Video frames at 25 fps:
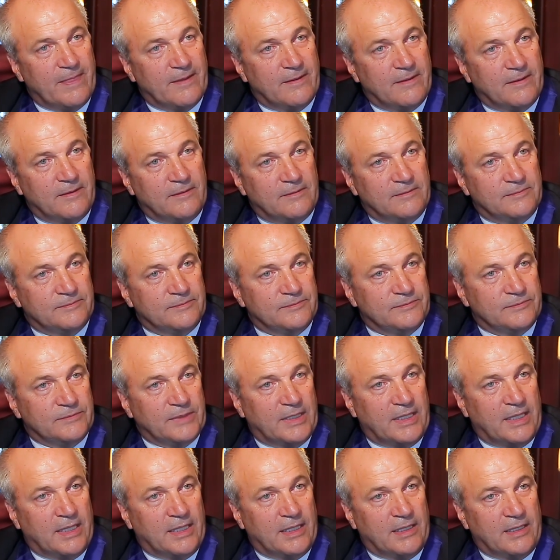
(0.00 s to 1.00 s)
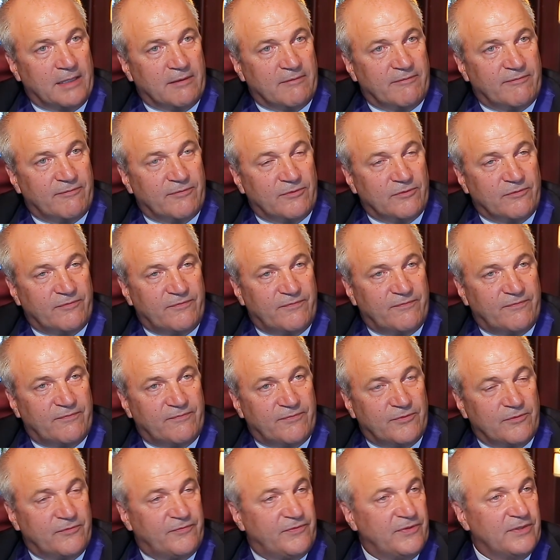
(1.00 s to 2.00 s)
um, uh, for,
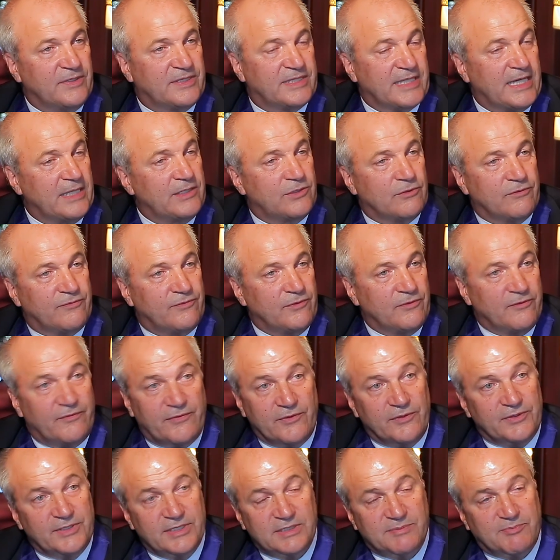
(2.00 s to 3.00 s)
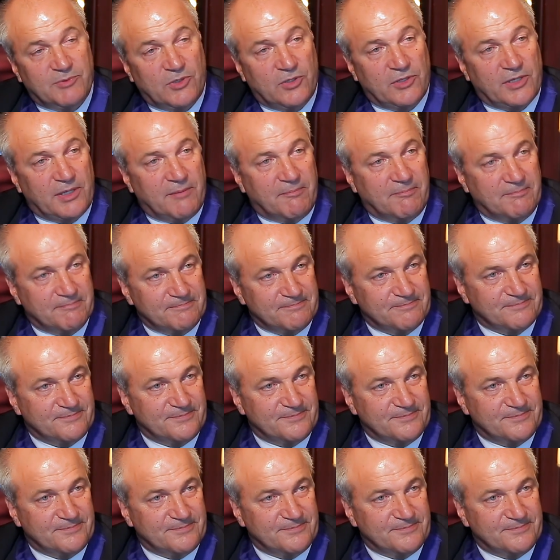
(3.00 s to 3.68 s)
fulfill, trying to fulfill this program.